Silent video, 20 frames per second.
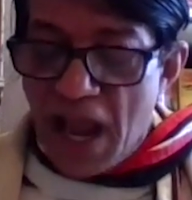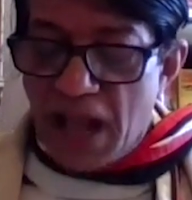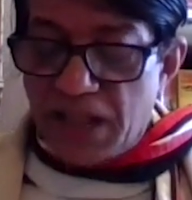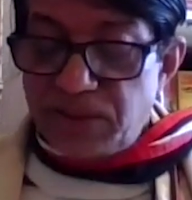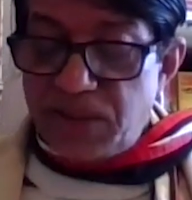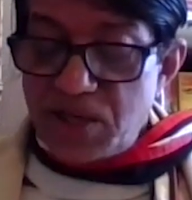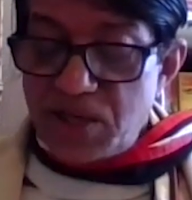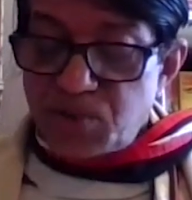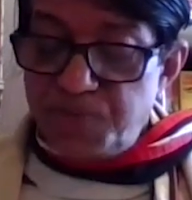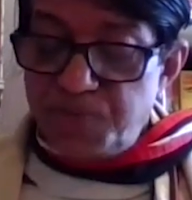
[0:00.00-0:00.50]

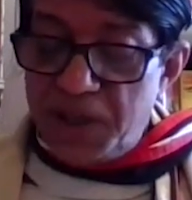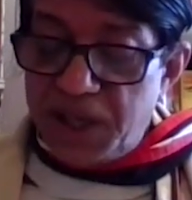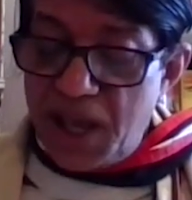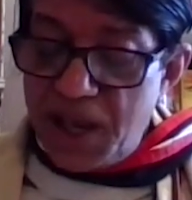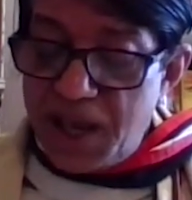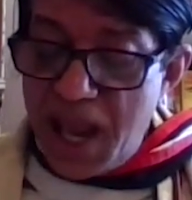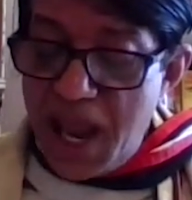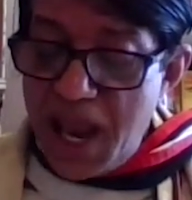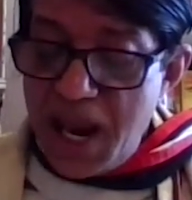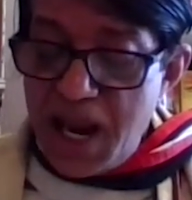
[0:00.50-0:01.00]
And they speak
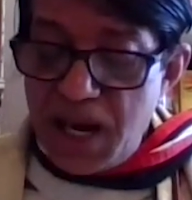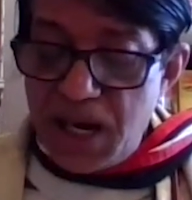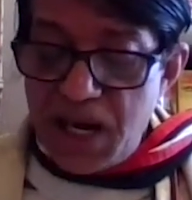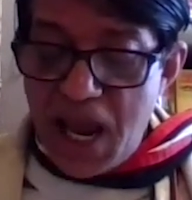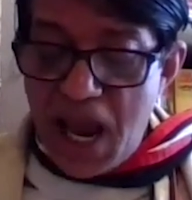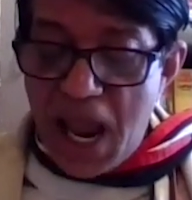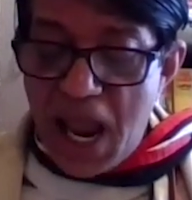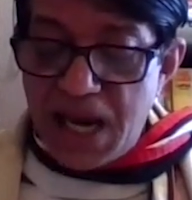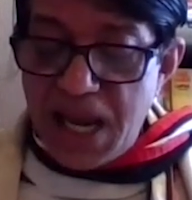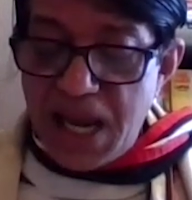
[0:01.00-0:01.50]

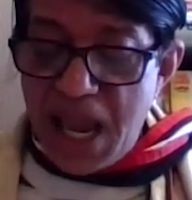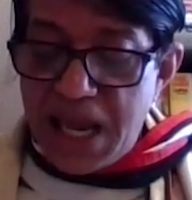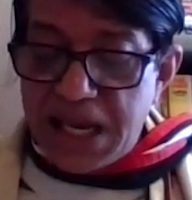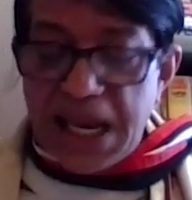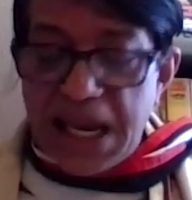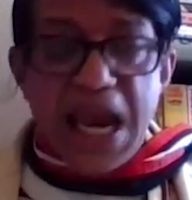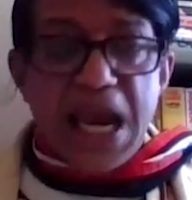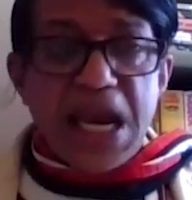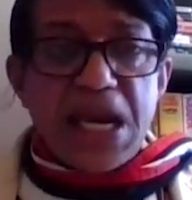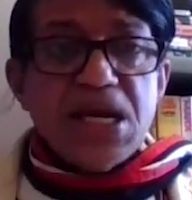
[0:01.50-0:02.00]
again and
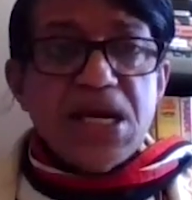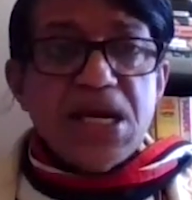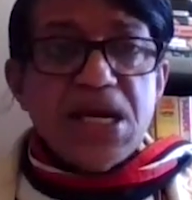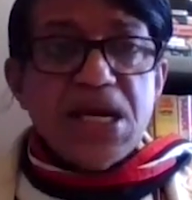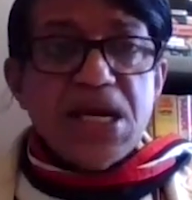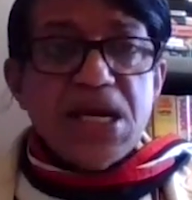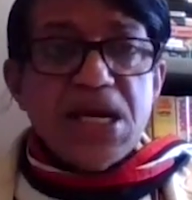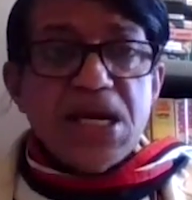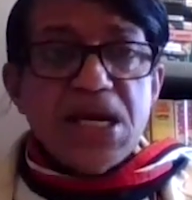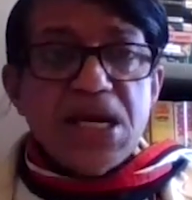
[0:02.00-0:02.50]
again
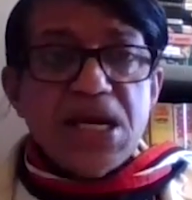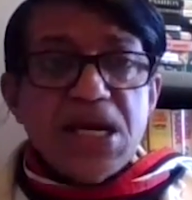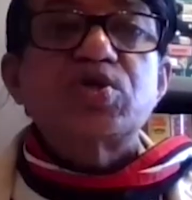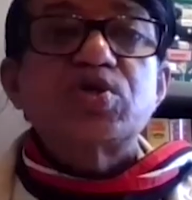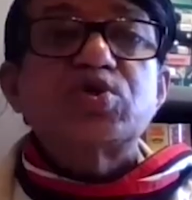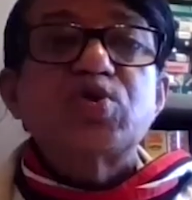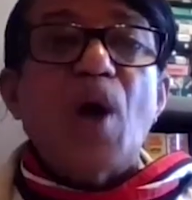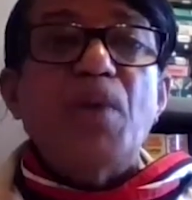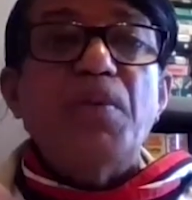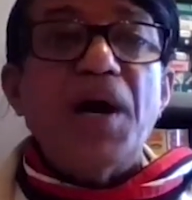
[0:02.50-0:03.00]
of the
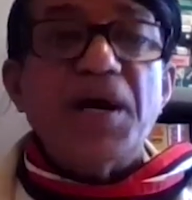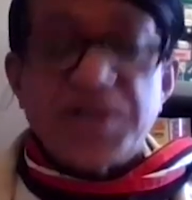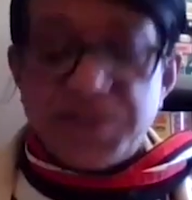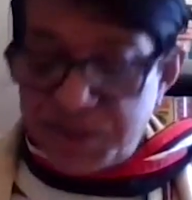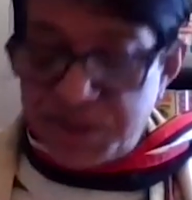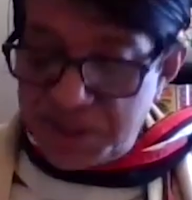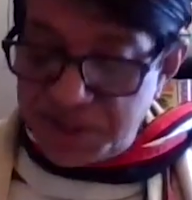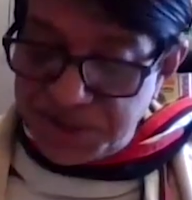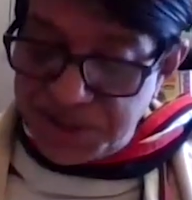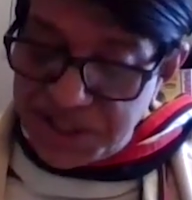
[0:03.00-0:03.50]
stonks
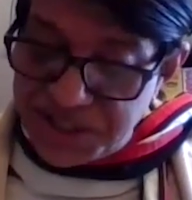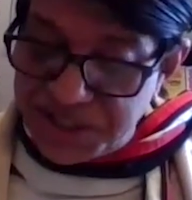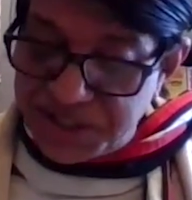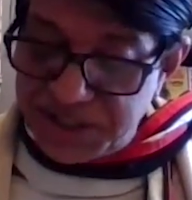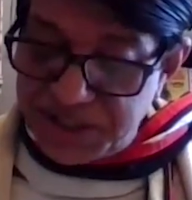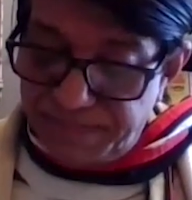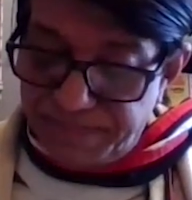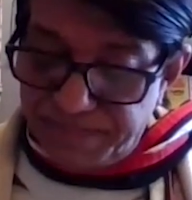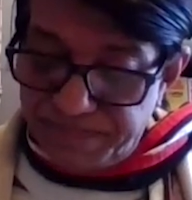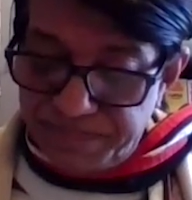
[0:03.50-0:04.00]

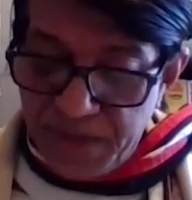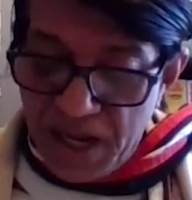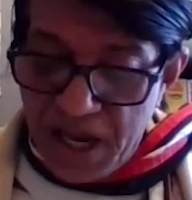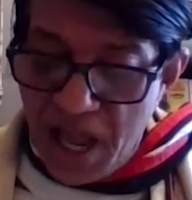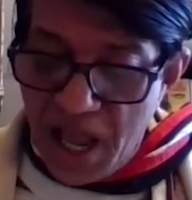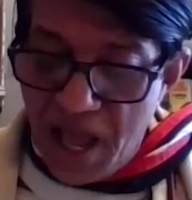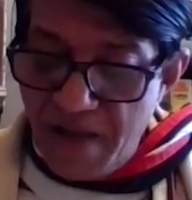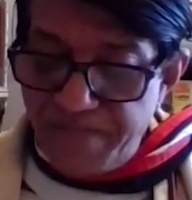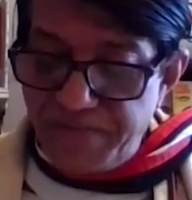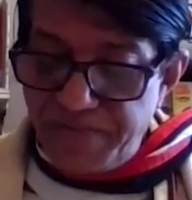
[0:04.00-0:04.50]
system.
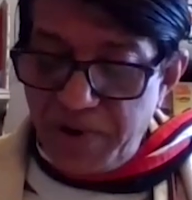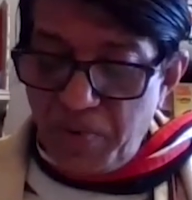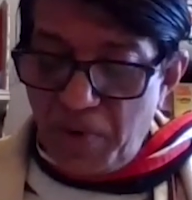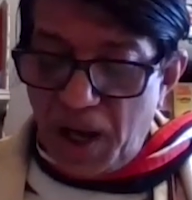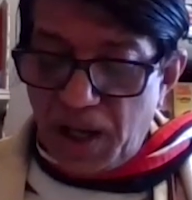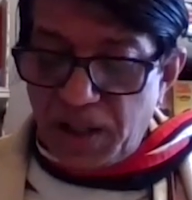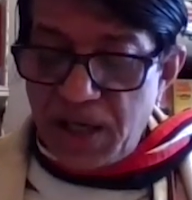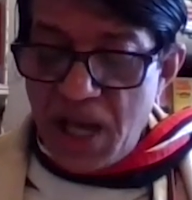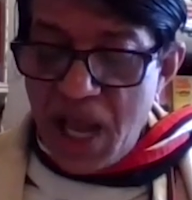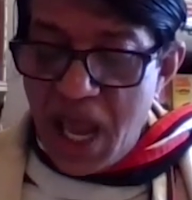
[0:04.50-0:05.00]

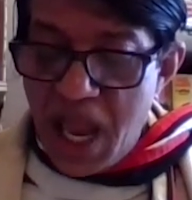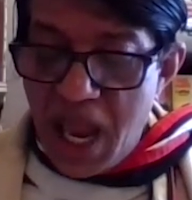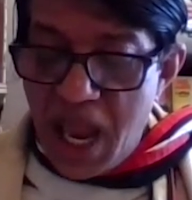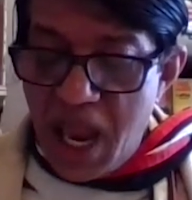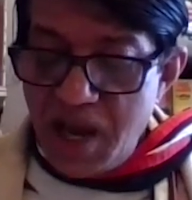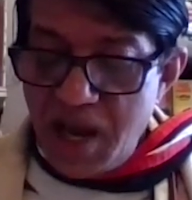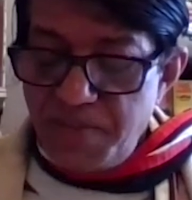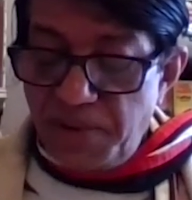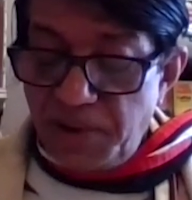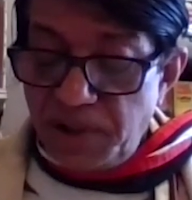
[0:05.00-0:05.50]
Everyone
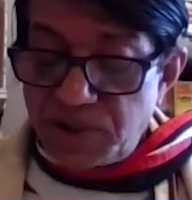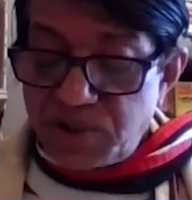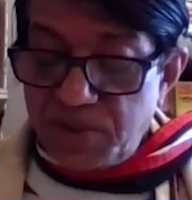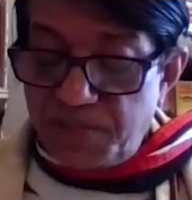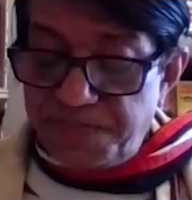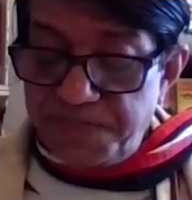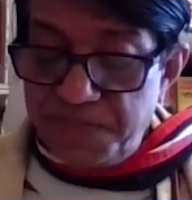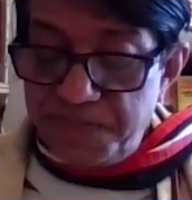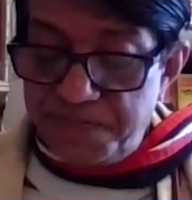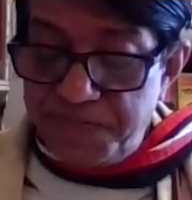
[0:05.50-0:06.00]
able
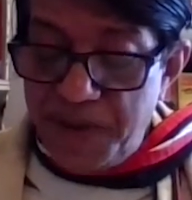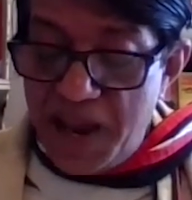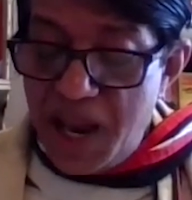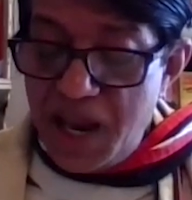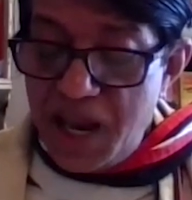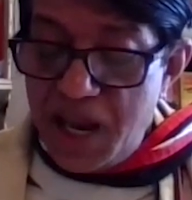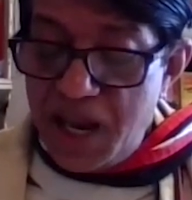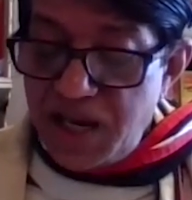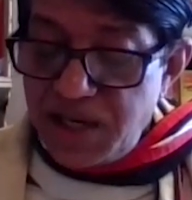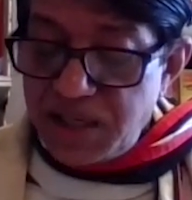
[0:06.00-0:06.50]
to
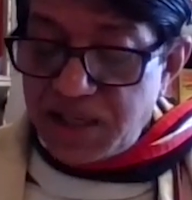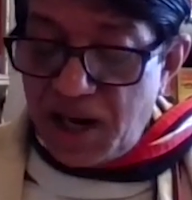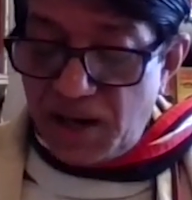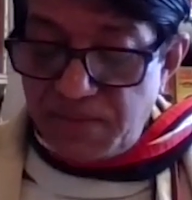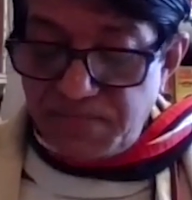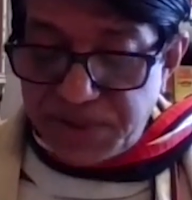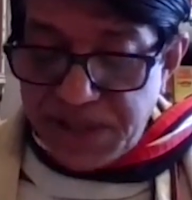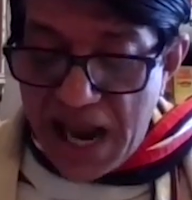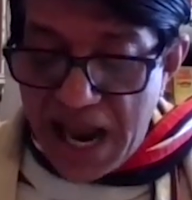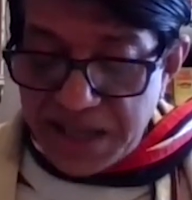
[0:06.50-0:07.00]
pay
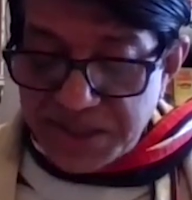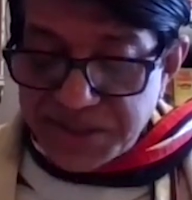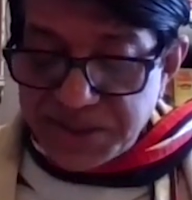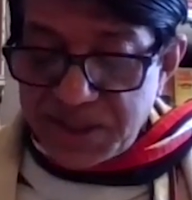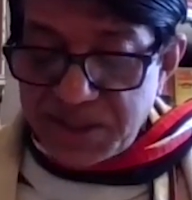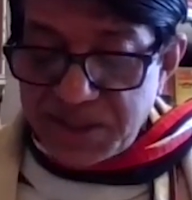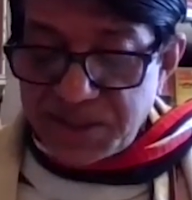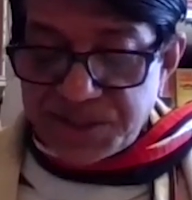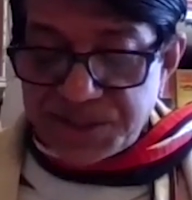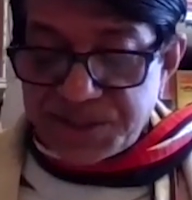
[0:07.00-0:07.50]
income
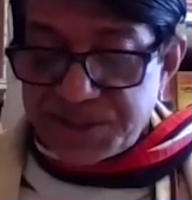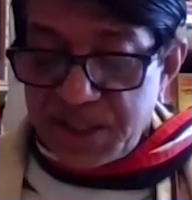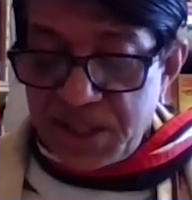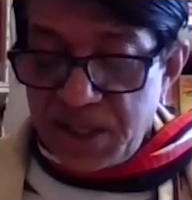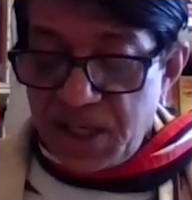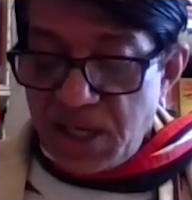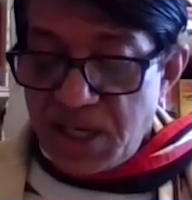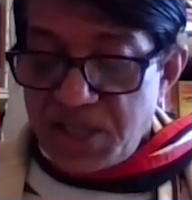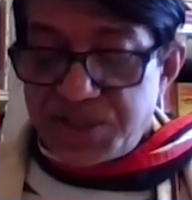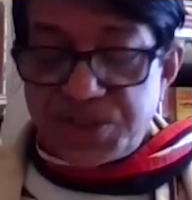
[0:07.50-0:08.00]
taxes
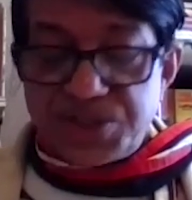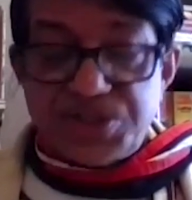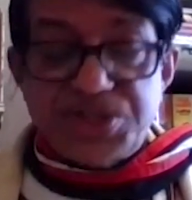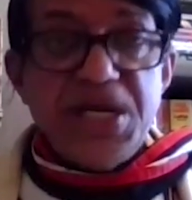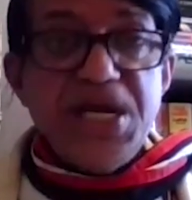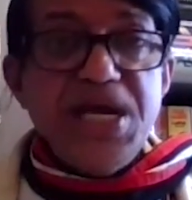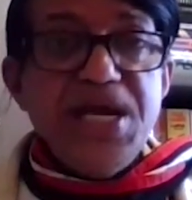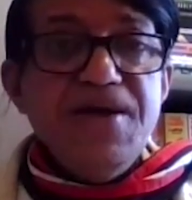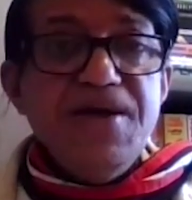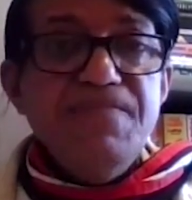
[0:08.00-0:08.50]
is
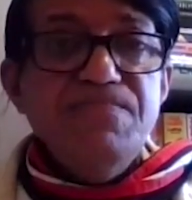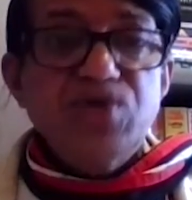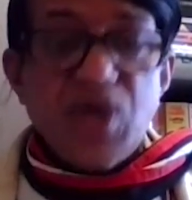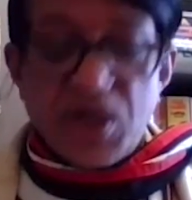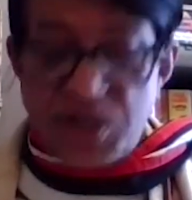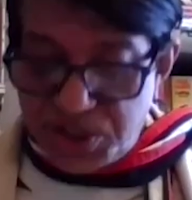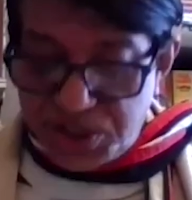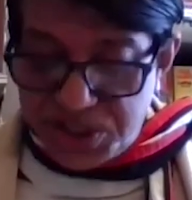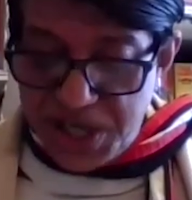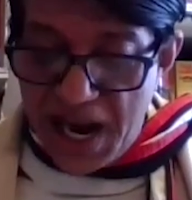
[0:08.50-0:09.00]

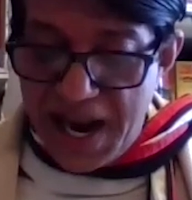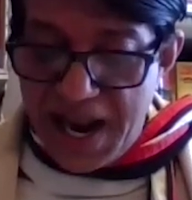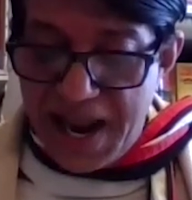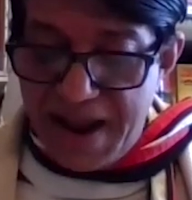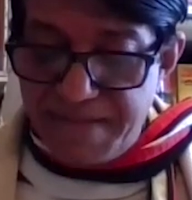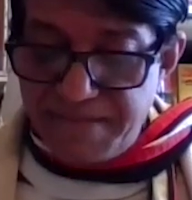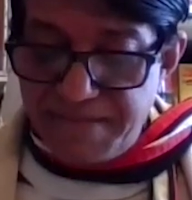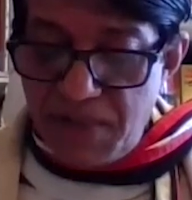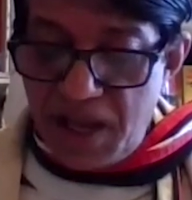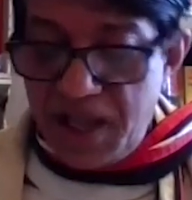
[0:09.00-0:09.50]
deemed
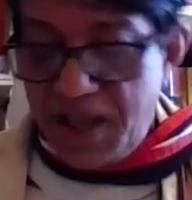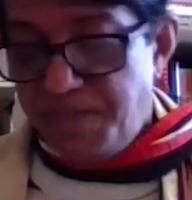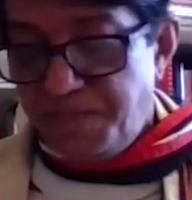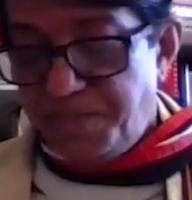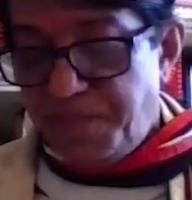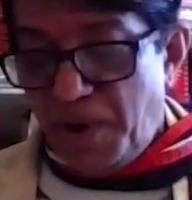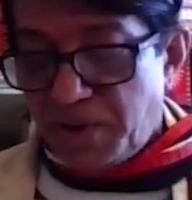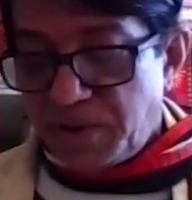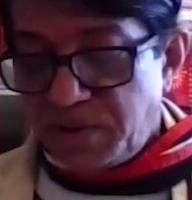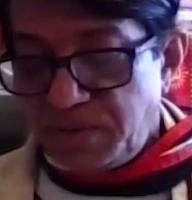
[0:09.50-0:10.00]
damn
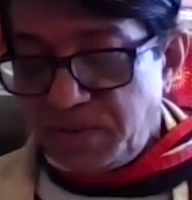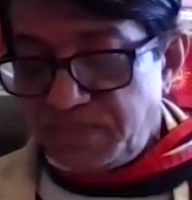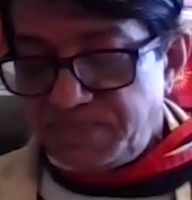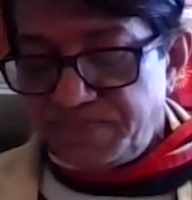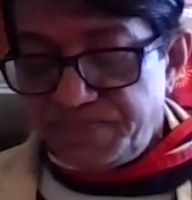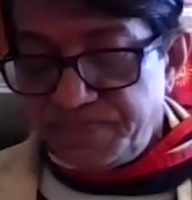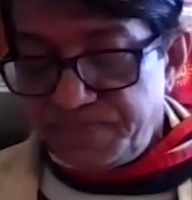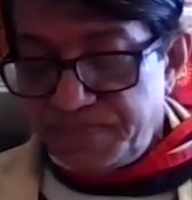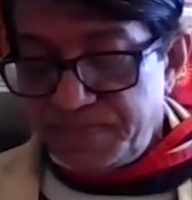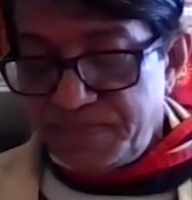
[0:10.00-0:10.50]
important.